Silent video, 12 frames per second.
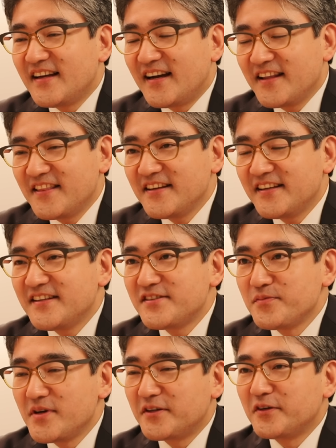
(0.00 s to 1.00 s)
I think it's
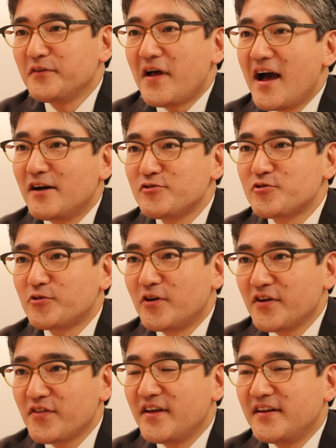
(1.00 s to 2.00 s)
a matter of how
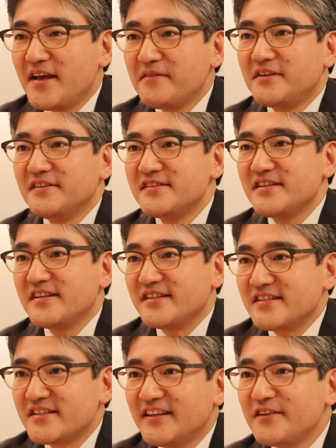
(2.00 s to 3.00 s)
strong that evidence
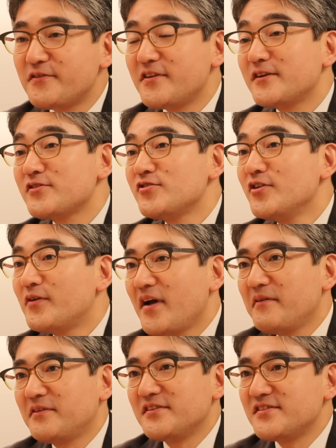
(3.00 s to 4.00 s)
is. If there's no
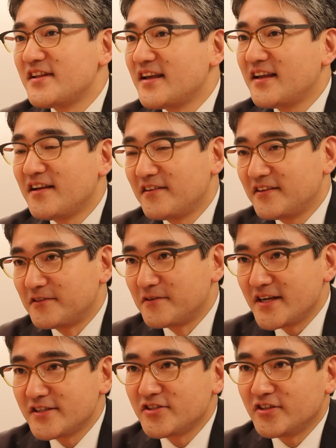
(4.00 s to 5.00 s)
evidence, they cannot
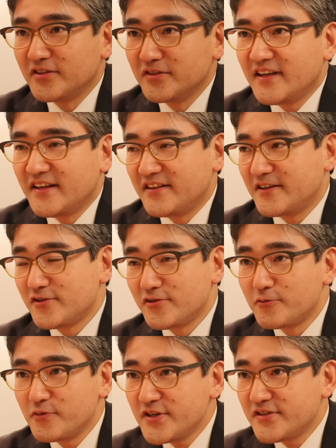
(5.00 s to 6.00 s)
arrest you, and there's
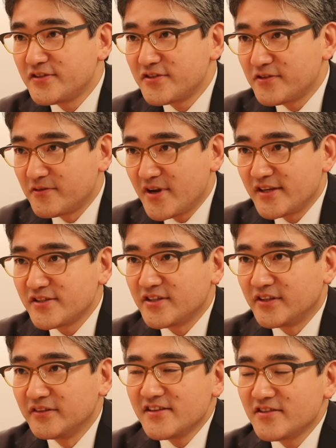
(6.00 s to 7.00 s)
no reason to arrest
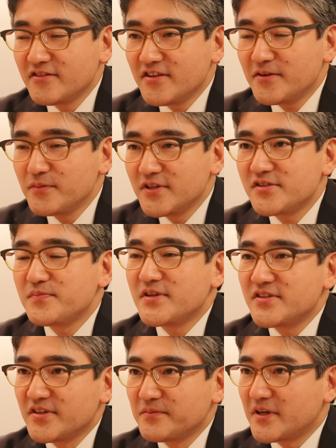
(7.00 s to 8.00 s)
you. So there must be
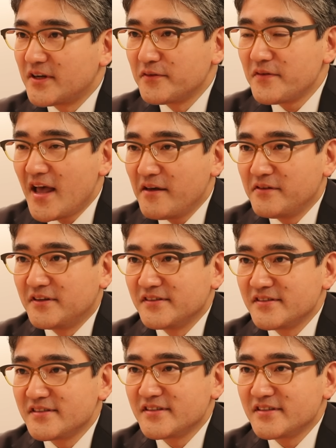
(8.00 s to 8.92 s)
some kind of evidence.